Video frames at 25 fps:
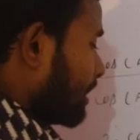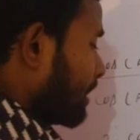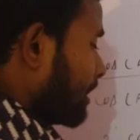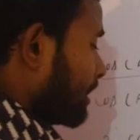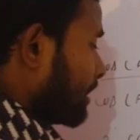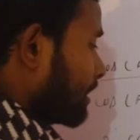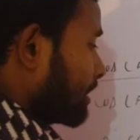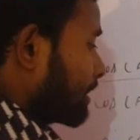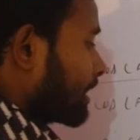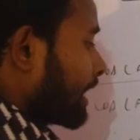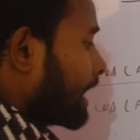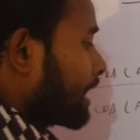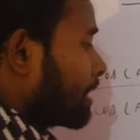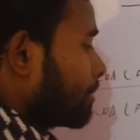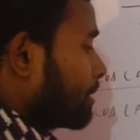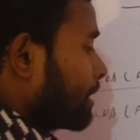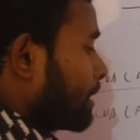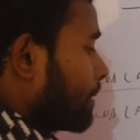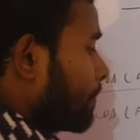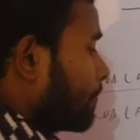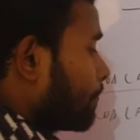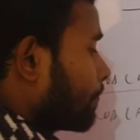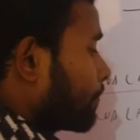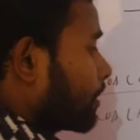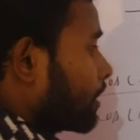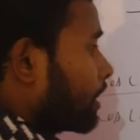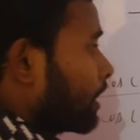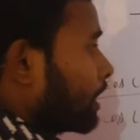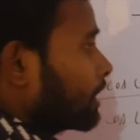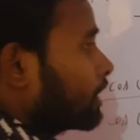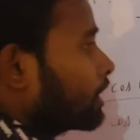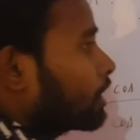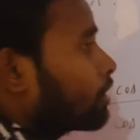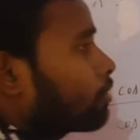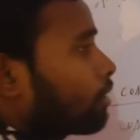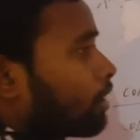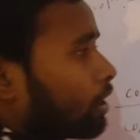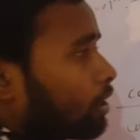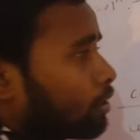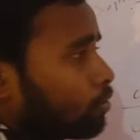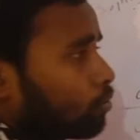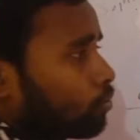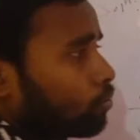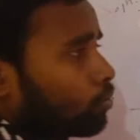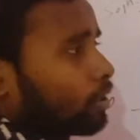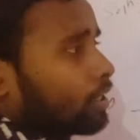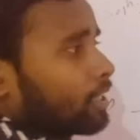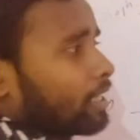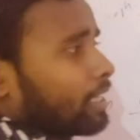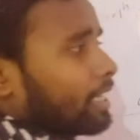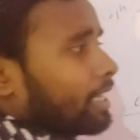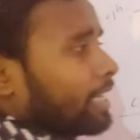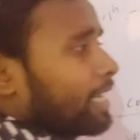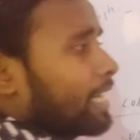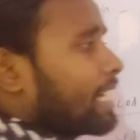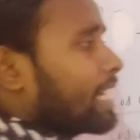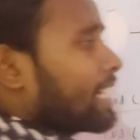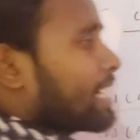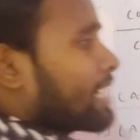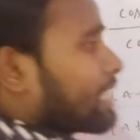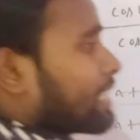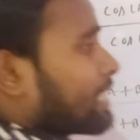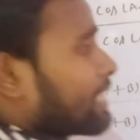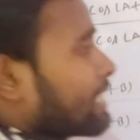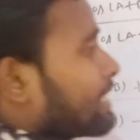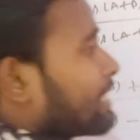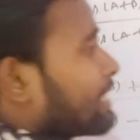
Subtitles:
sin B is equal to here